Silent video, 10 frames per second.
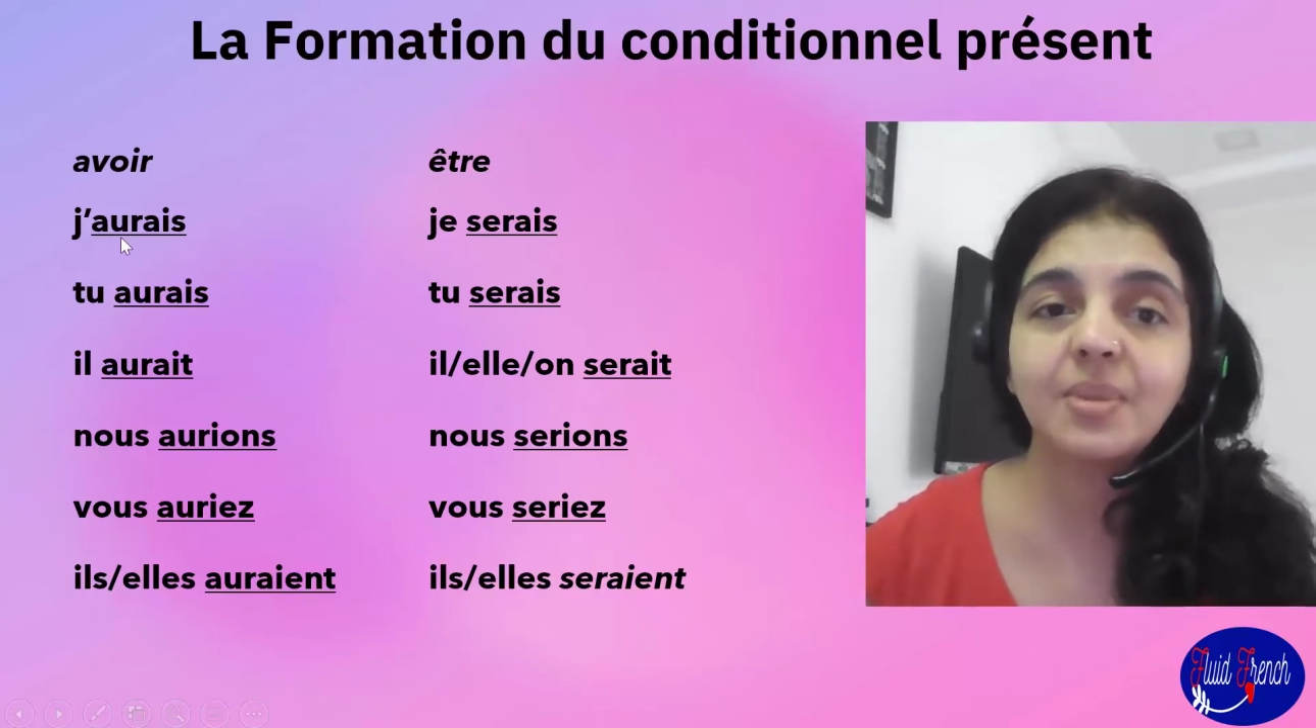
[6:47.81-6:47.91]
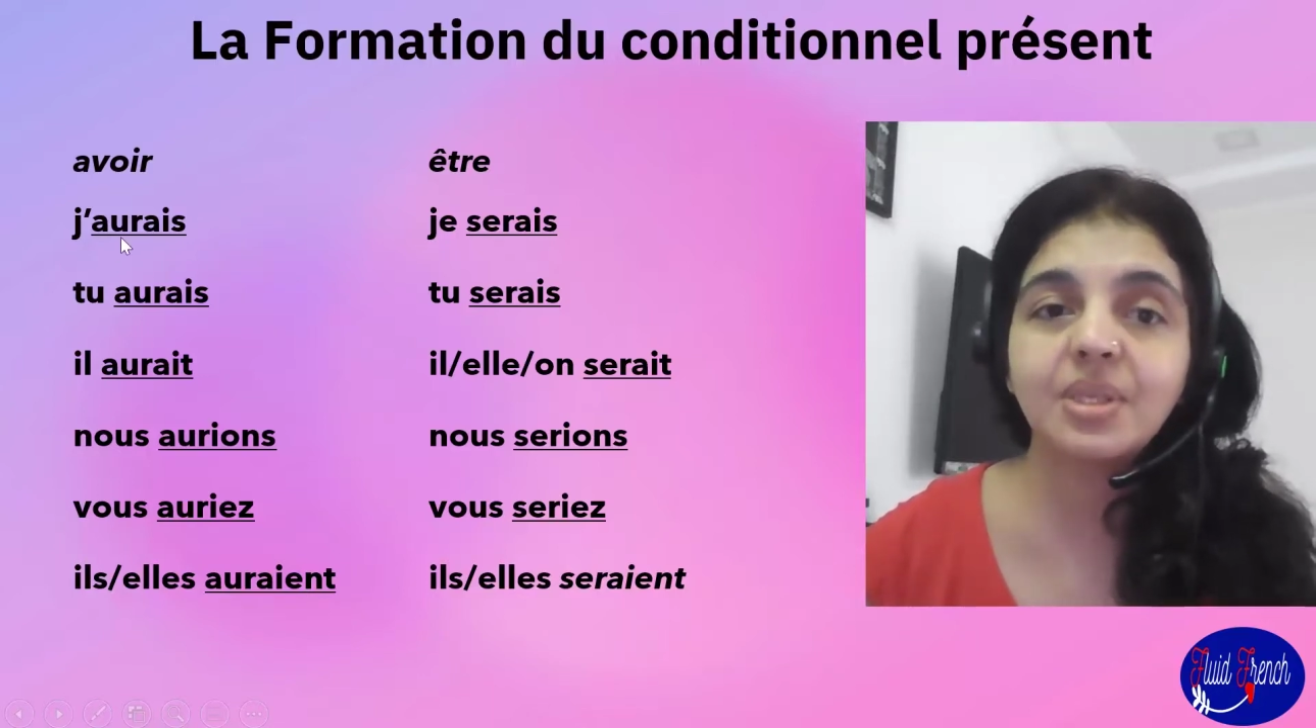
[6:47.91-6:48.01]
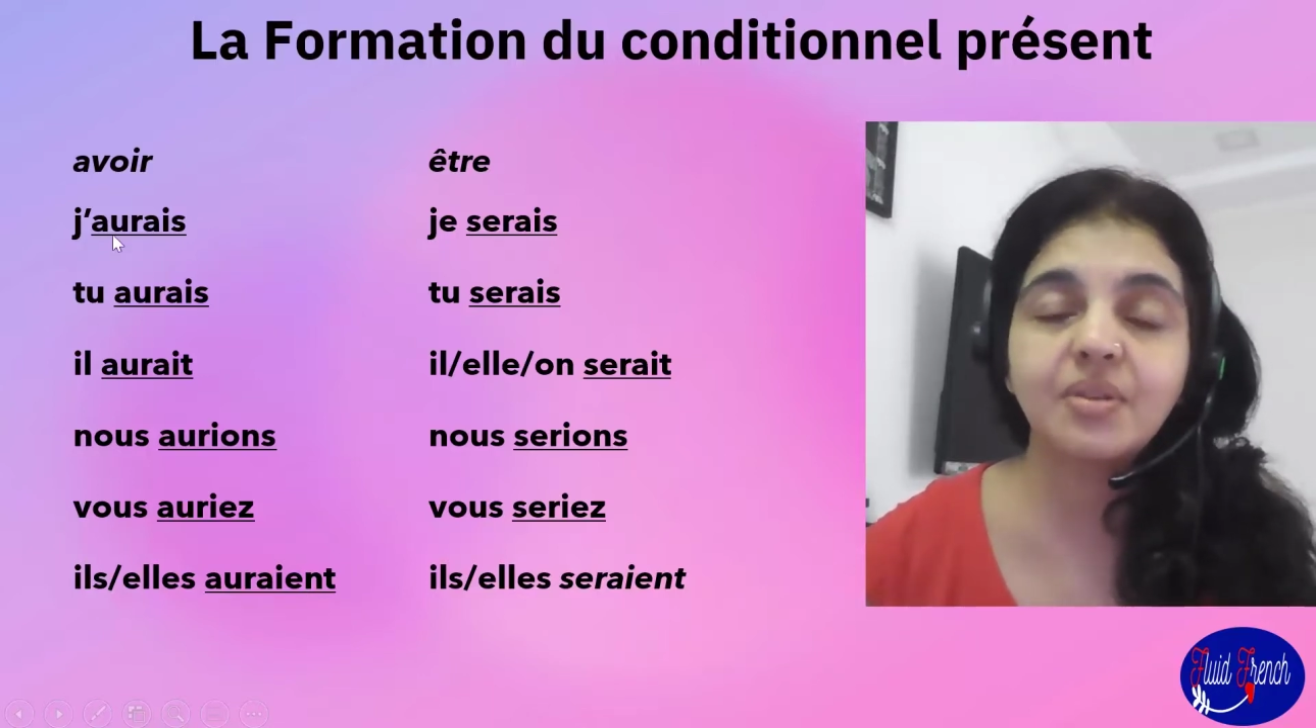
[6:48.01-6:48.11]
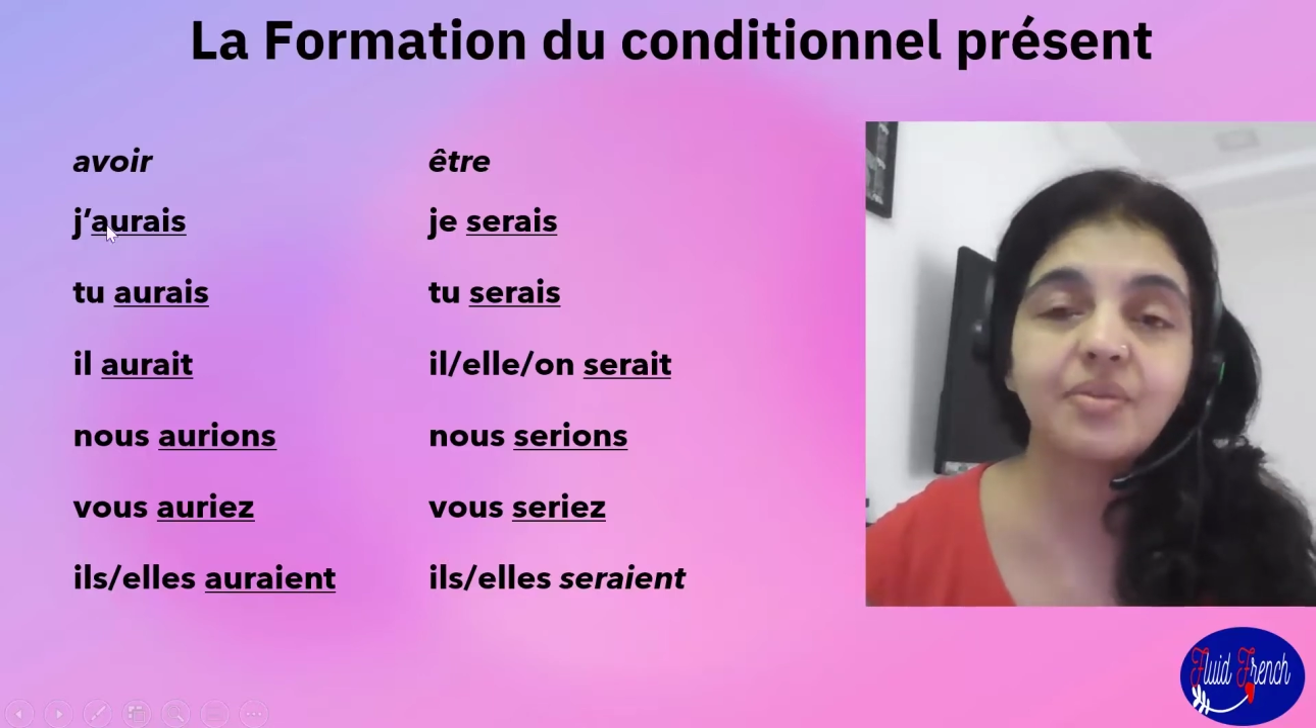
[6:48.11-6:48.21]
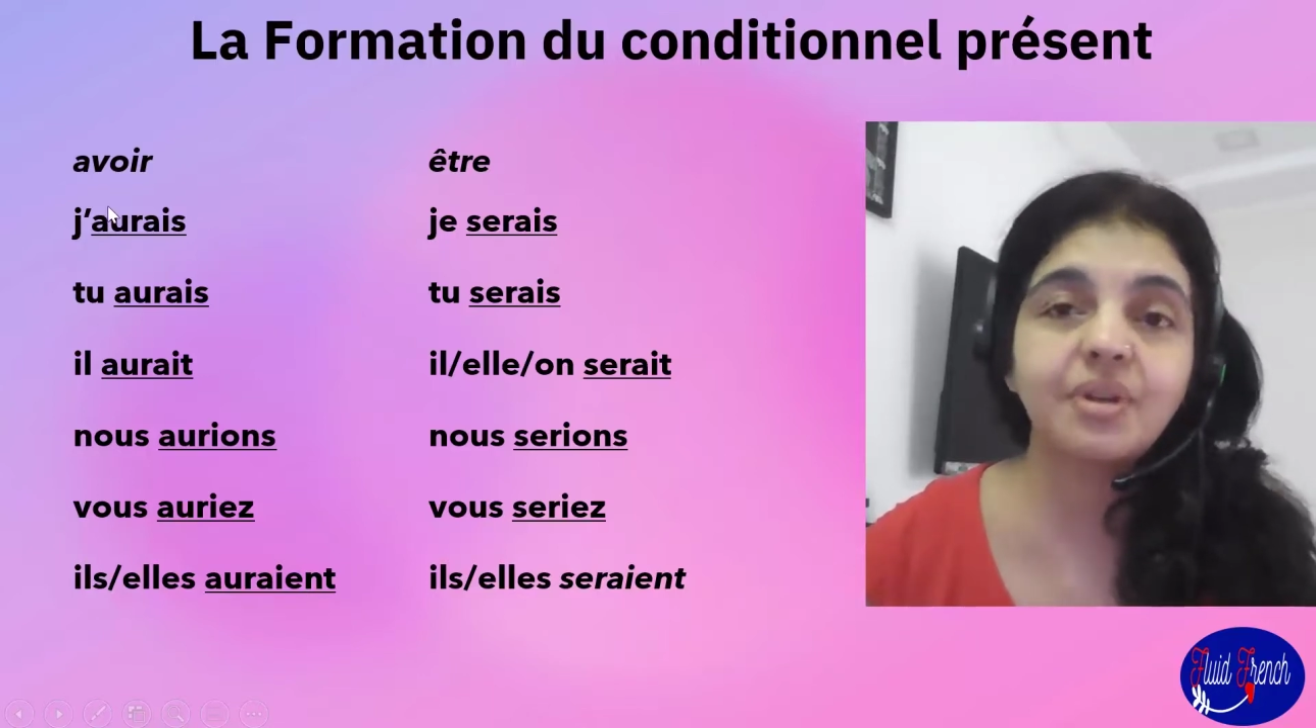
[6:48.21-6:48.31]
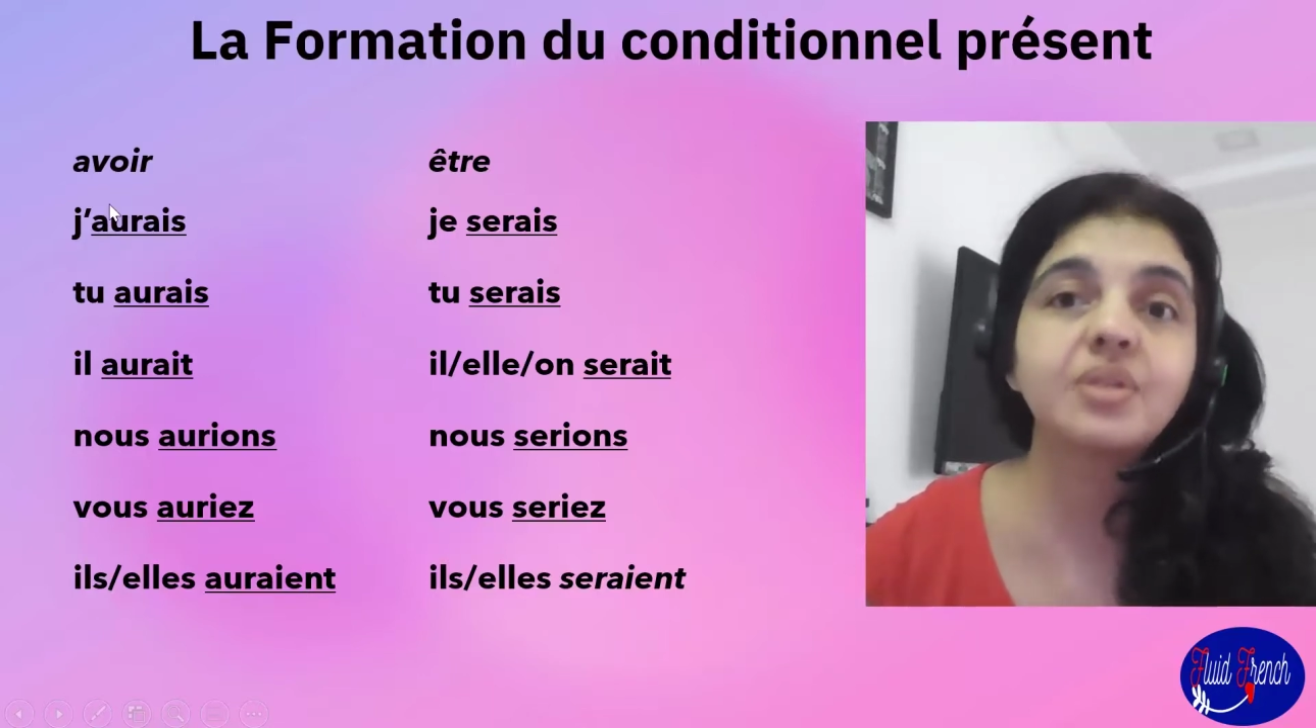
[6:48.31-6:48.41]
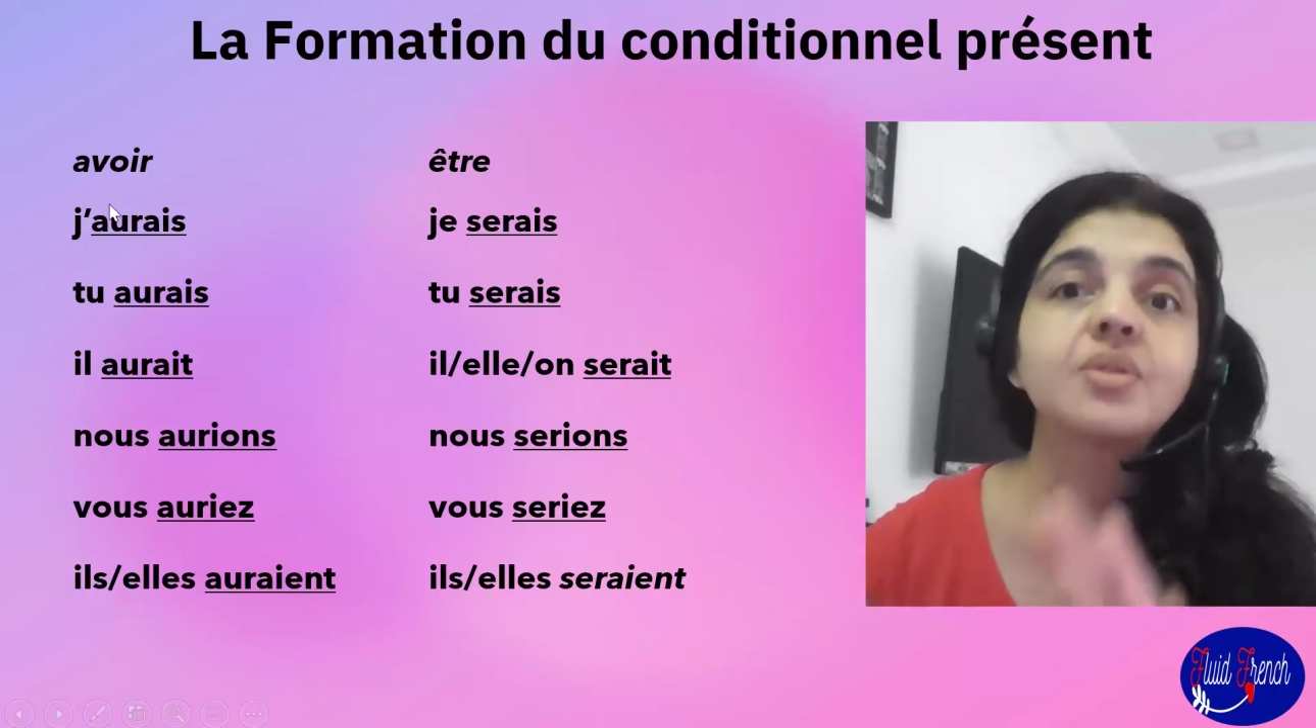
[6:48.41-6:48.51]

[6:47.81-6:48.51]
is different.